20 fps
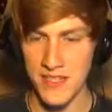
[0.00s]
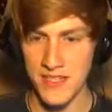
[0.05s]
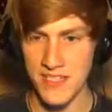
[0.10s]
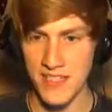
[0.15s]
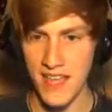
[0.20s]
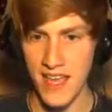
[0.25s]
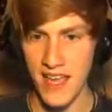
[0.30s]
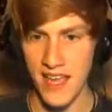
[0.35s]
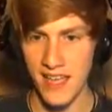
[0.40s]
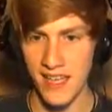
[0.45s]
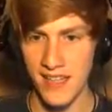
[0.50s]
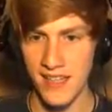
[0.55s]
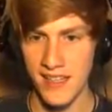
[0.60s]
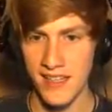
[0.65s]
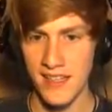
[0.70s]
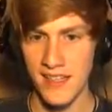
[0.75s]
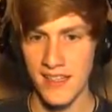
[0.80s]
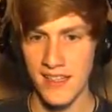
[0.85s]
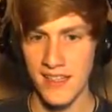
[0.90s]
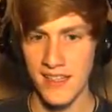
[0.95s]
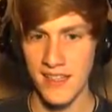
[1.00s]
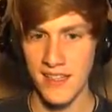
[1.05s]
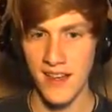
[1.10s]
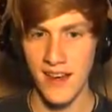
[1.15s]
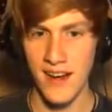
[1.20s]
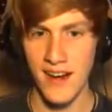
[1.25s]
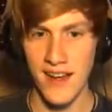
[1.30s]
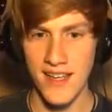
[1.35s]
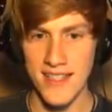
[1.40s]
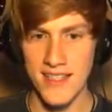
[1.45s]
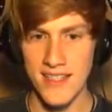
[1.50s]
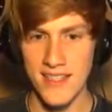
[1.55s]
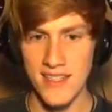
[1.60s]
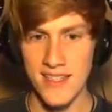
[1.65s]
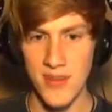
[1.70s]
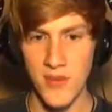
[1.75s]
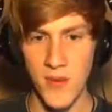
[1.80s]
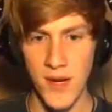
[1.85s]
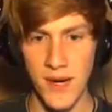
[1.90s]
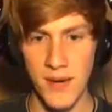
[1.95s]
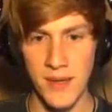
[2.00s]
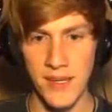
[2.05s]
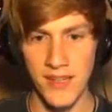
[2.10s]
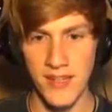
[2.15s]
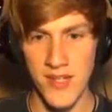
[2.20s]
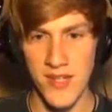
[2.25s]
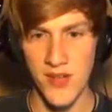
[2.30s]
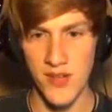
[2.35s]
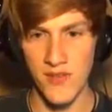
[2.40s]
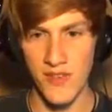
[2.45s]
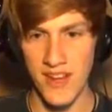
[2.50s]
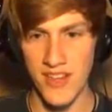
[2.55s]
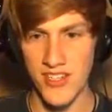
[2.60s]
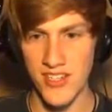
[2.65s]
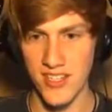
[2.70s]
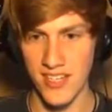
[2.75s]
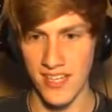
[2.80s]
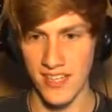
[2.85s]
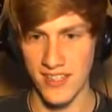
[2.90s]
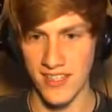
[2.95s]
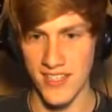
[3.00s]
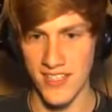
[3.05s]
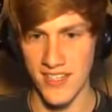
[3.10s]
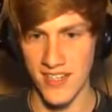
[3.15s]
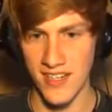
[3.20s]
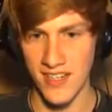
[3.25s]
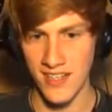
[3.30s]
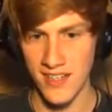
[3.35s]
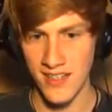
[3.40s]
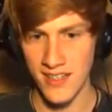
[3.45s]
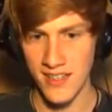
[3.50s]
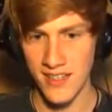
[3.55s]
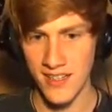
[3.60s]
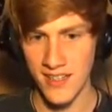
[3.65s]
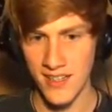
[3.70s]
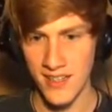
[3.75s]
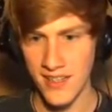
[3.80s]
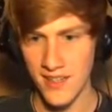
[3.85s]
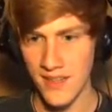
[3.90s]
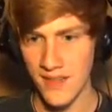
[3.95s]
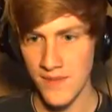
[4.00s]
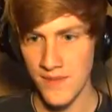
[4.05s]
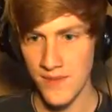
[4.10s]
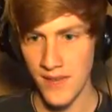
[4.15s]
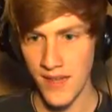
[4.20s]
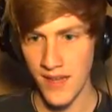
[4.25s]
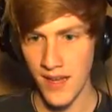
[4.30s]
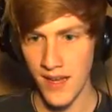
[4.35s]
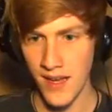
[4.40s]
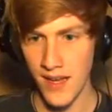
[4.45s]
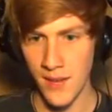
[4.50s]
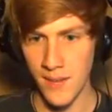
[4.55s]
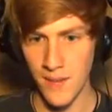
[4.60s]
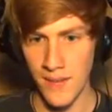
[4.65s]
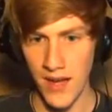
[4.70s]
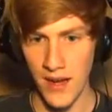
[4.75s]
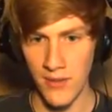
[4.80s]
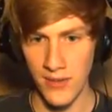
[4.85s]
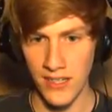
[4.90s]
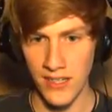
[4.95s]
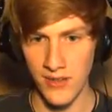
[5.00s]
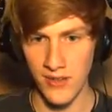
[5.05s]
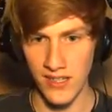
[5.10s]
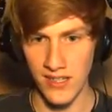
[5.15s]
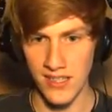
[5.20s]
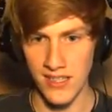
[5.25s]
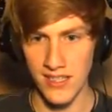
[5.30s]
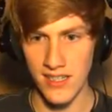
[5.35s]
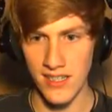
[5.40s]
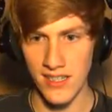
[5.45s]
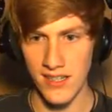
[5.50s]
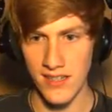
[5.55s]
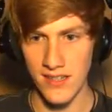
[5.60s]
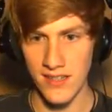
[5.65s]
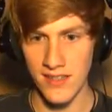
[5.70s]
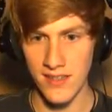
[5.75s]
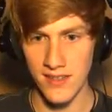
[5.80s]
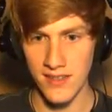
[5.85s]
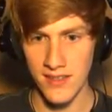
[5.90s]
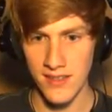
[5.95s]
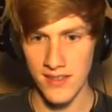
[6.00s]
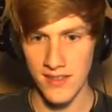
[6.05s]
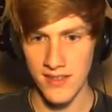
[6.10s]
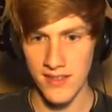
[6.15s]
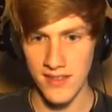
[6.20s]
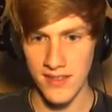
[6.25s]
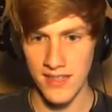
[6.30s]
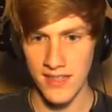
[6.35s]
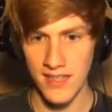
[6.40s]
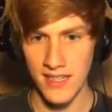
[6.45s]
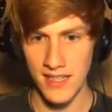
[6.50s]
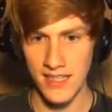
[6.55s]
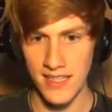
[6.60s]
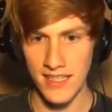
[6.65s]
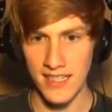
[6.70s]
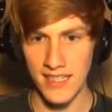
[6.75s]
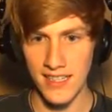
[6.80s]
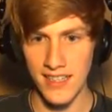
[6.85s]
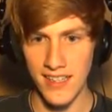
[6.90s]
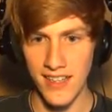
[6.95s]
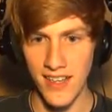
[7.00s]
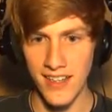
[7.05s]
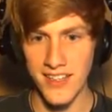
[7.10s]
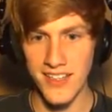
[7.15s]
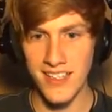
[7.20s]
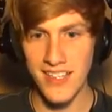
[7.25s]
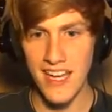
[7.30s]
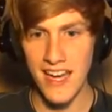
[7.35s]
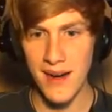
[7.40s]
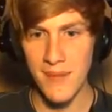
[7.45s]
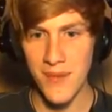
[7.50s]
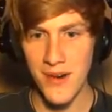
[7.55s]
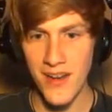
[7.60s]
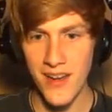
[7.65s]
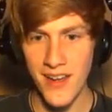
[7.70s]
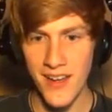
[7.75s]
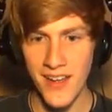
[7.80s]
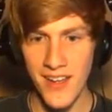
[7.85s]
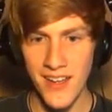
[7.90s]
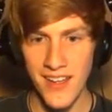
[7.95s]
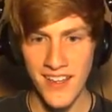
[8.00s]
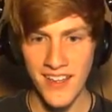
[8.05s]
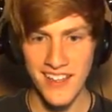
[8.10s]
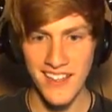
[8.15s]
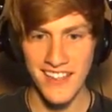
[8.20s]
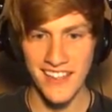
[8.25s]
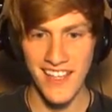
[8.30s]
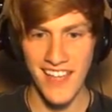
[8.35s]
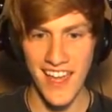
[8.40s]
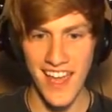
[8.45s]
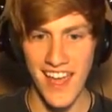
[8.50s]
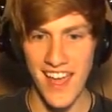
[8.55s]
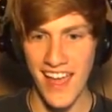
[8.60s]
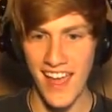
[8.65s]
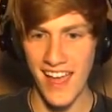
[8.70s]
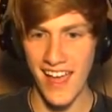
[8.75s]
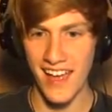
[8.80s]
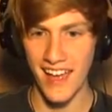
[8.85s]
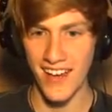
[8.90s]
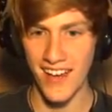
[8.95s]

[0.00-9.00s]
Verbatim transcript: say. All right. So where are we going to adventure together, sir? I want to go in here. Can I get another camera? Yeah.